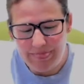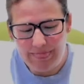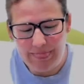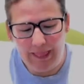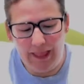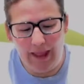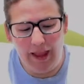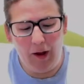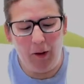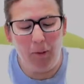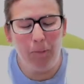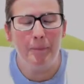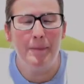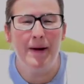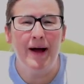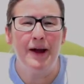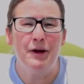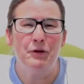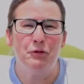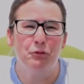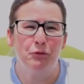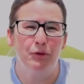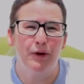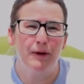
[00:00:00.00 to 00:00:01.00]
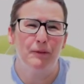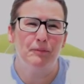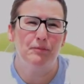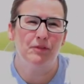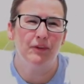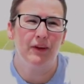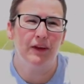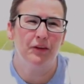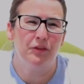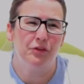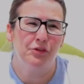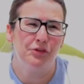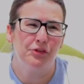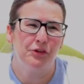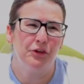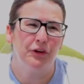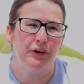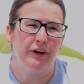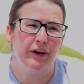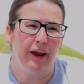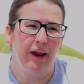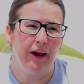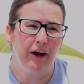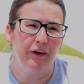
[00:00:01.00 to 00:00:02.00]
how mine ripped in
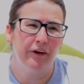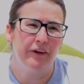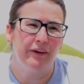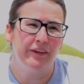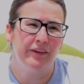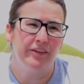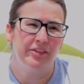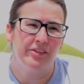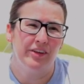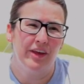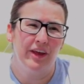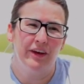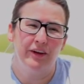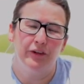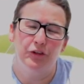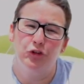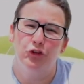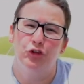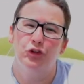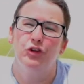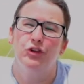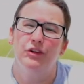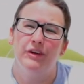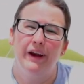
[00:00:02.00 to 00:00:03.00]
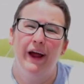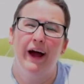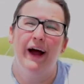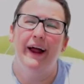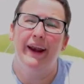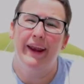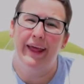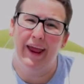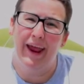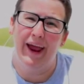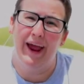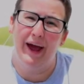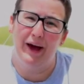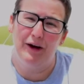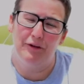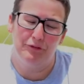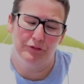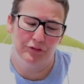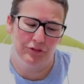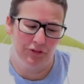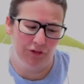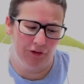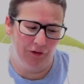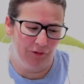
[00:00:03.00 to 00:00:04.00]
certain areas, and it should not have.
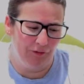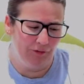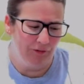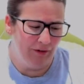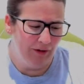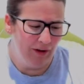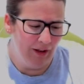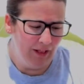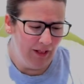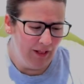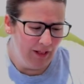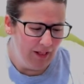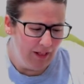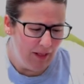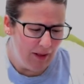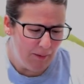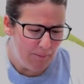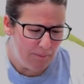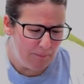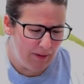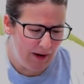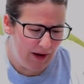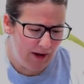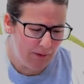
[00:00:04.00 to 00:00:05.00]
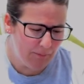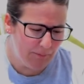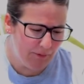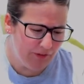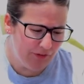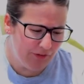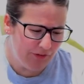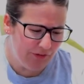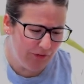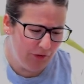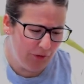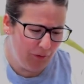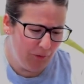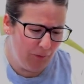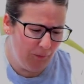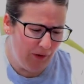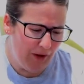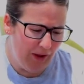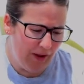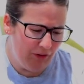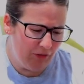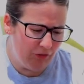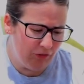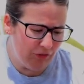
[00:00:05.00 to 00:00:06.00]
But anyway, so
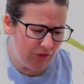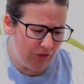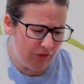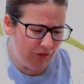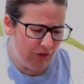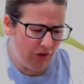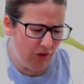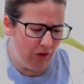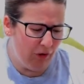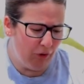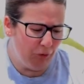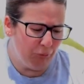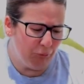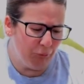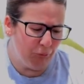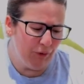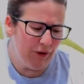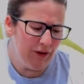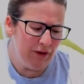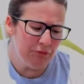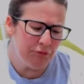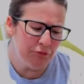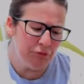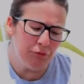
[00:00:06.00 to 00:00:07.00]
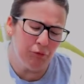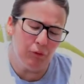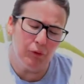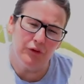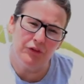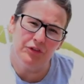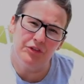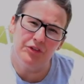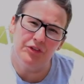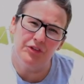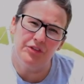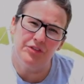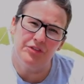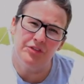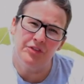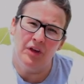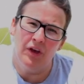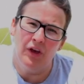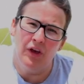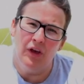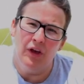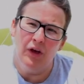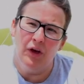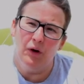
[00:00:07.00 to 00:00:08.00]
it just reinforces
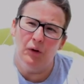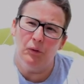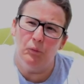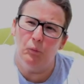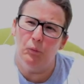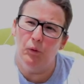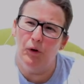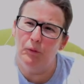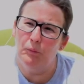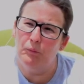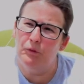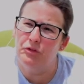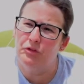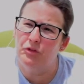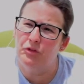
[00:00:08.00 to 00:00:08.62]
what was